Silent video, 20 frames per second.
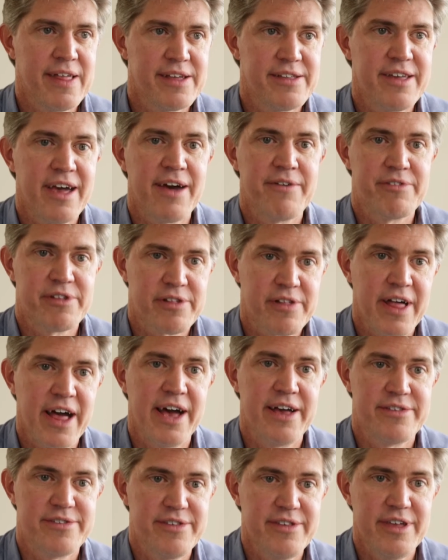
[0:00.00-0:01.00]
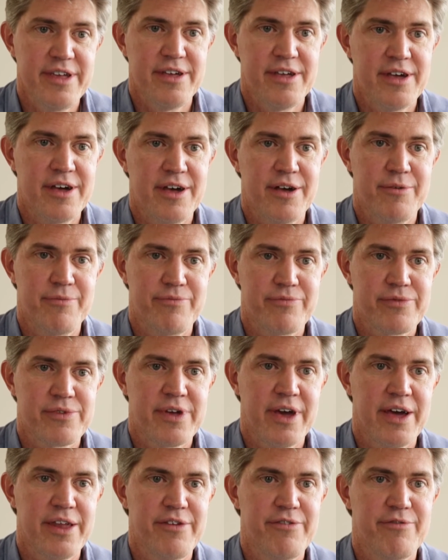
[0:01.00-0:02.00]
I like to have the class
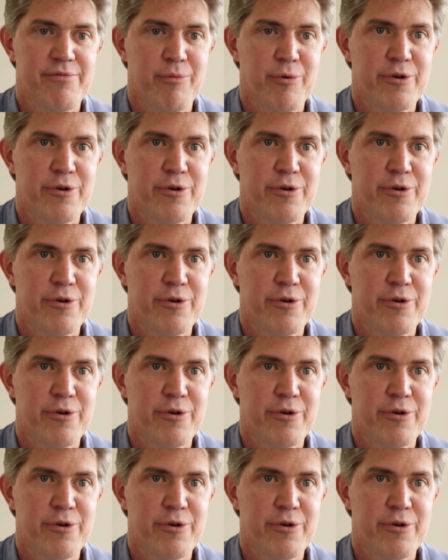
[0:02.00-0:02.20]
kind of